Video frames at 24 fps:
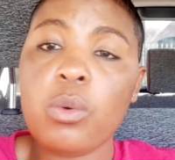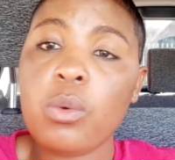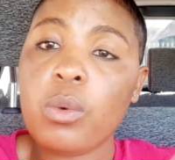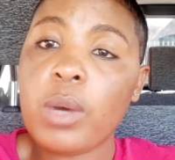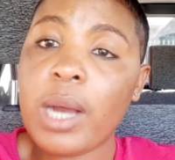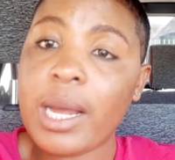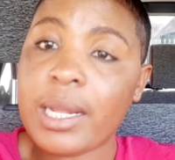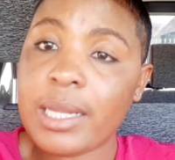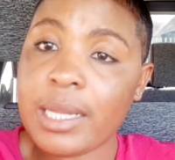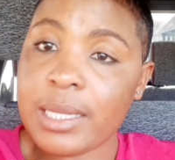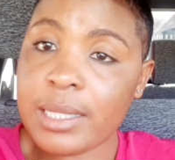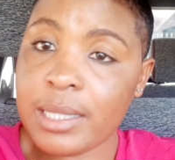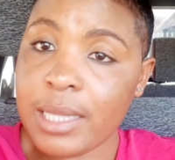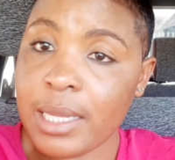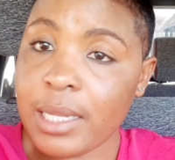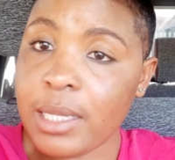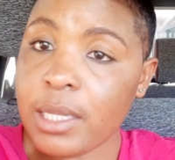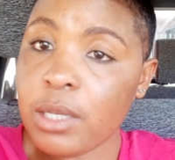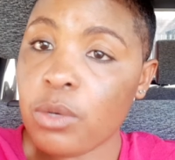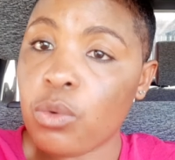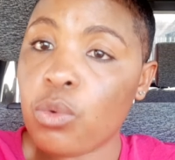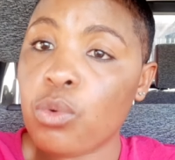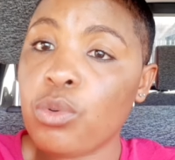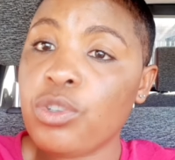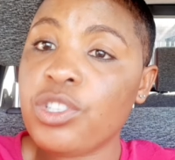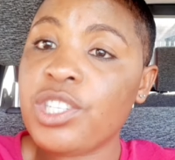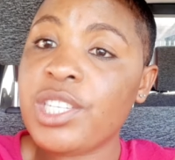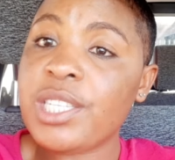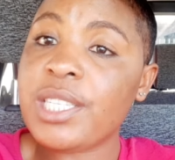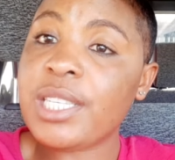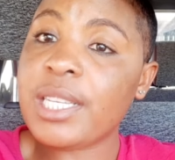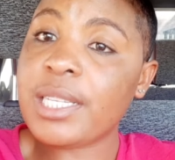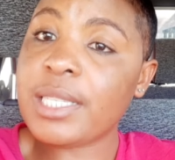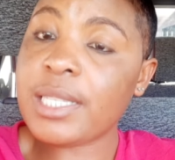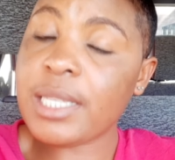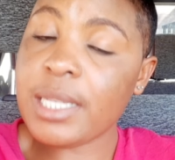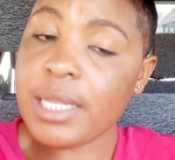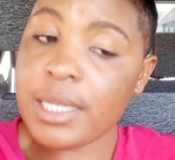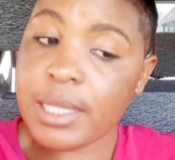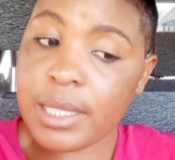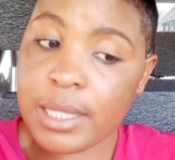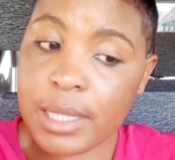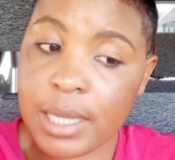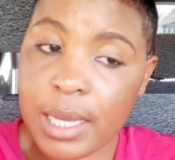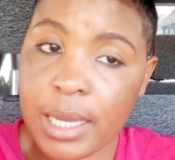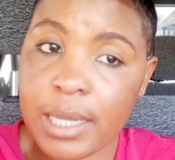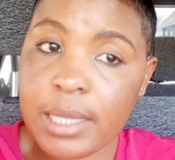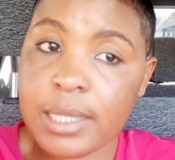understanding who Jesus
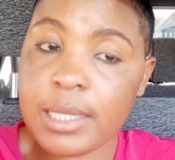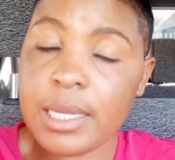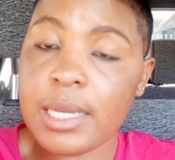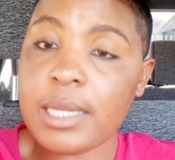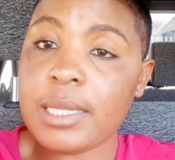is and.